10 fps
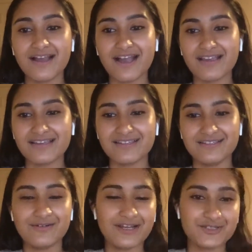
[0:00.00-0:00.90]
I, you
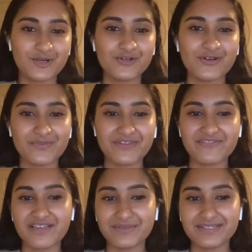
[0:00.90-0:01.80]
know, I joke around with my
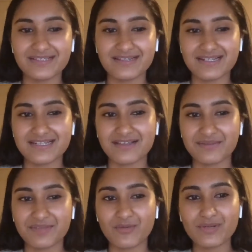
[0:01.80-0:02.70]
family and I tell
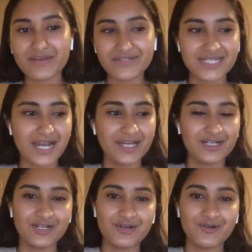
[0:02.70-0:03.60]
them that when I
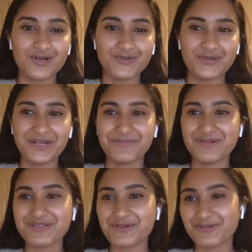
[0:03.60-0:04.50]
retire or when I'm
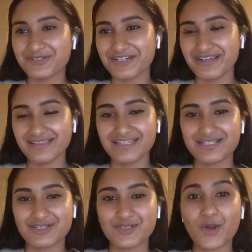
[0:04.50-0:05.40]
much older, I'd like to
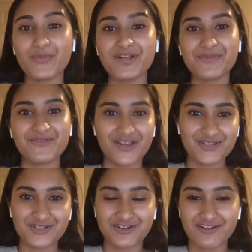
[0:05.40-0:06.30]
just open up a
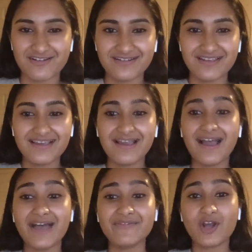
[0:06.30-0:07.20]
restaurant,
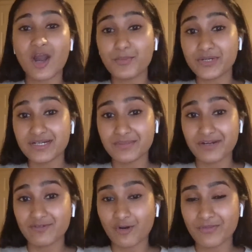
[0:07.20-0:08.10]
have it operated by
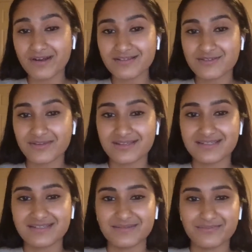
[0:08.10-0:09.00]
robots. So I get
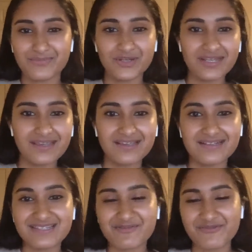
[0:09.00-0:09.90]
to put in
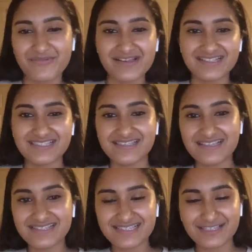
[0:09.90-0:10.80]
some of my
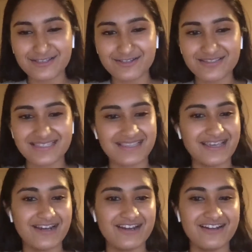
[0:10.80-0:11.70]
CS skills
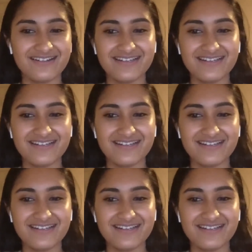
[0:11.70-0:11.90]
there